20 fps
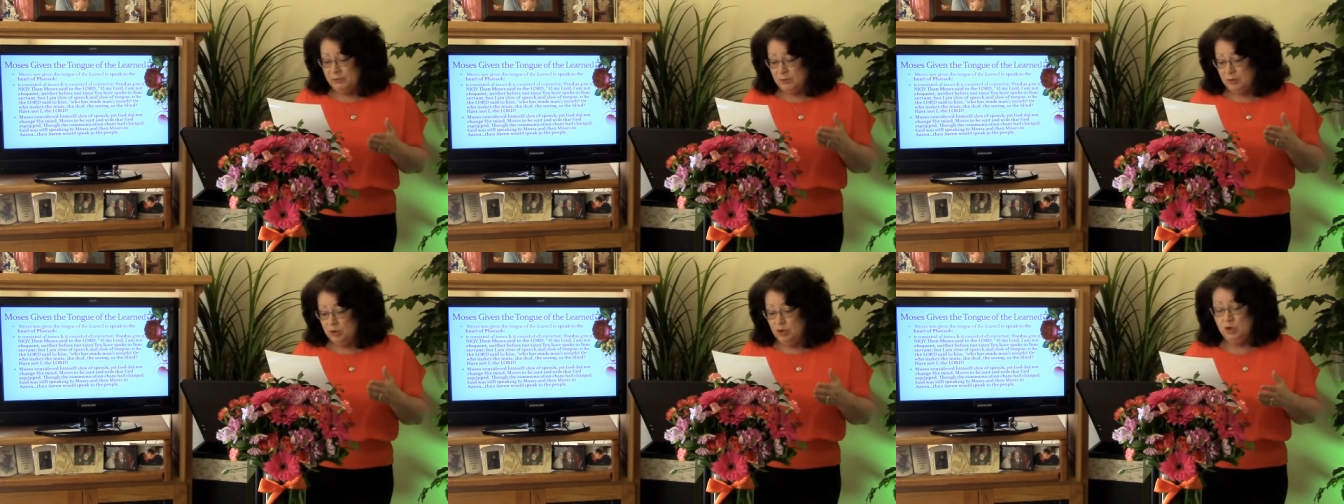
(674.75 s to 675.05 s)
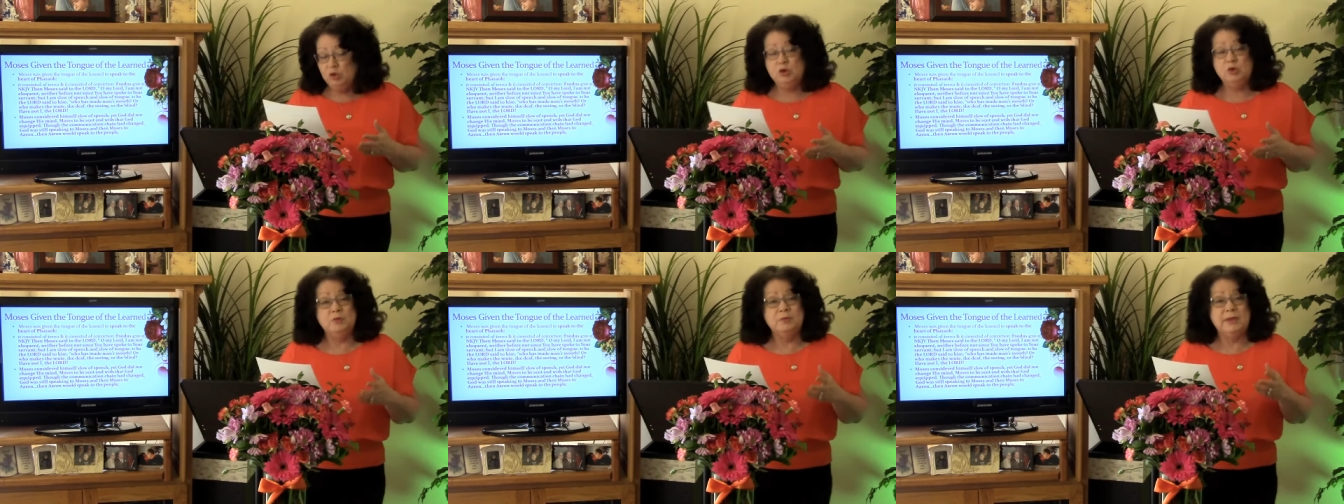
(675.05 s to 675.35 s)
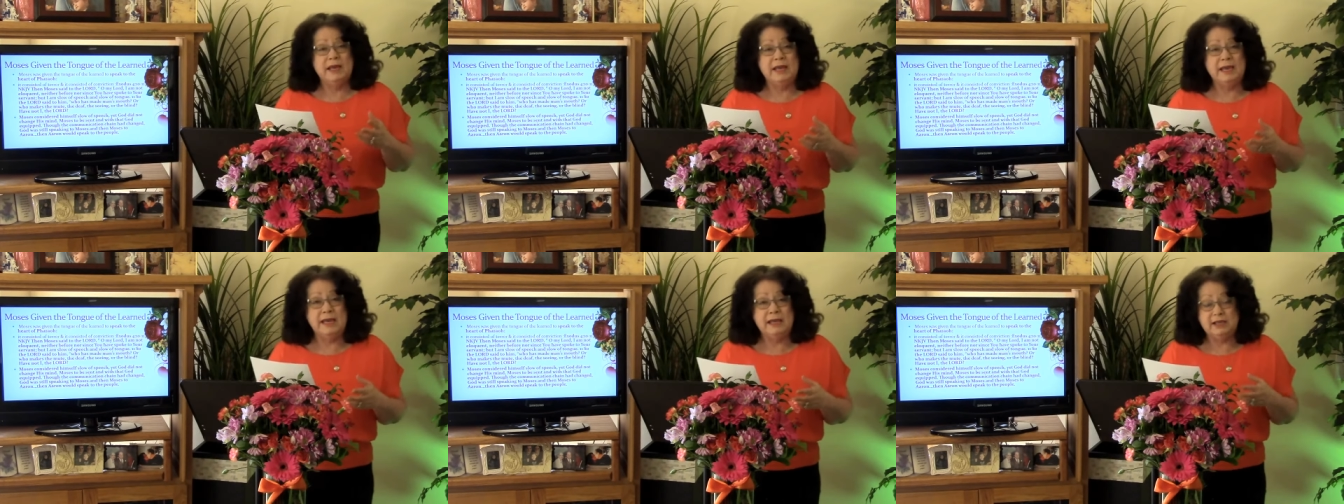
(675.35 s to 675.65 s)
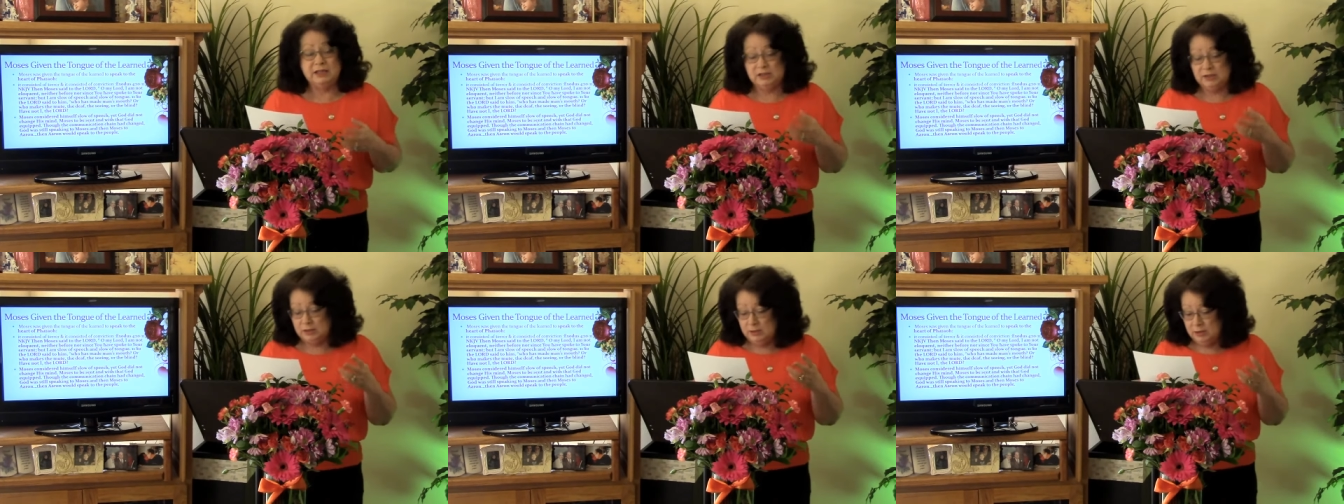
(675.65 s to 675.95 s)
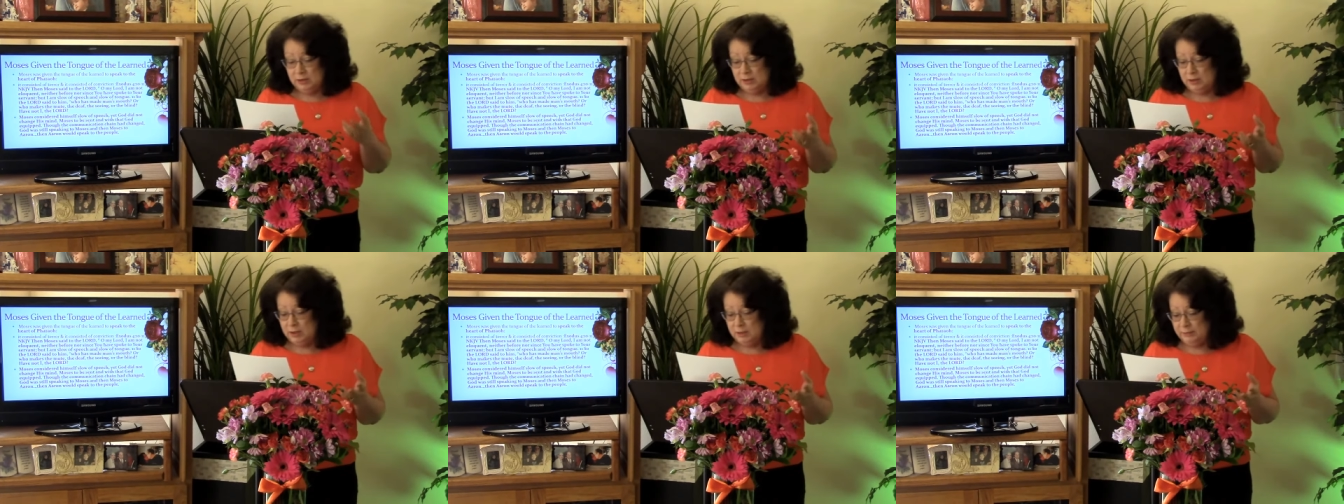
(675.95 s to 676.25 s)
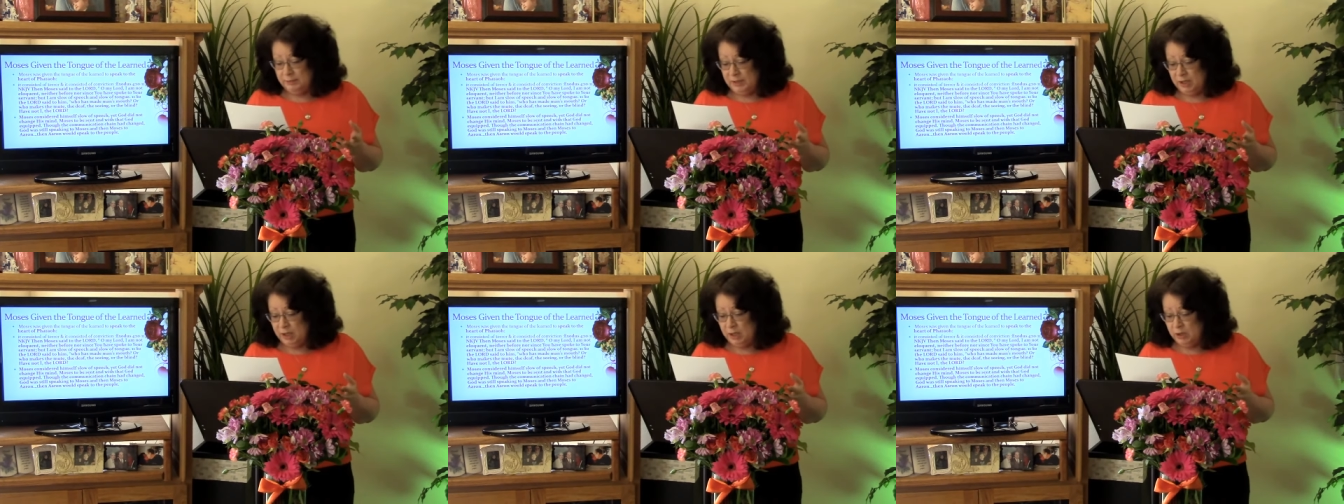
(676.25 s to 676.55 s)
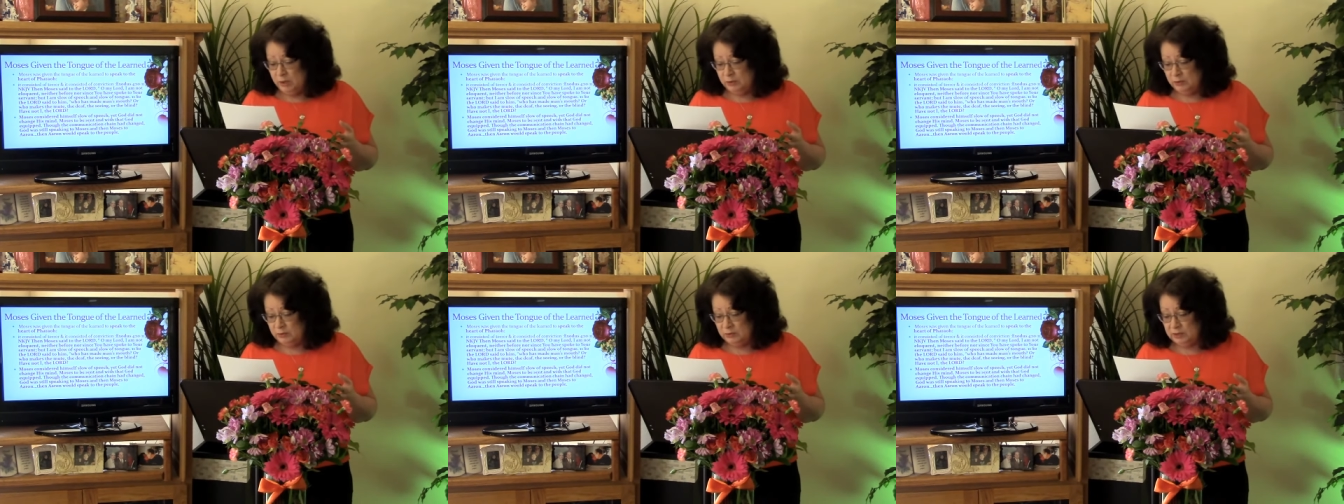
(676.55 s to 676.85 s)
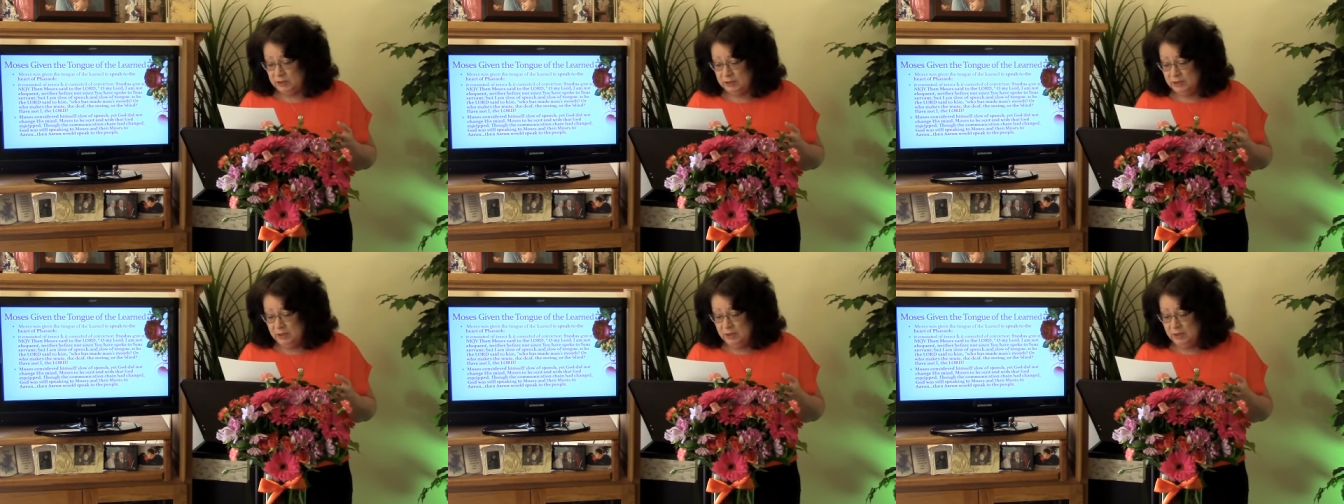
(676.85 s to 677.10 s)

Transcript: or who makes the mute,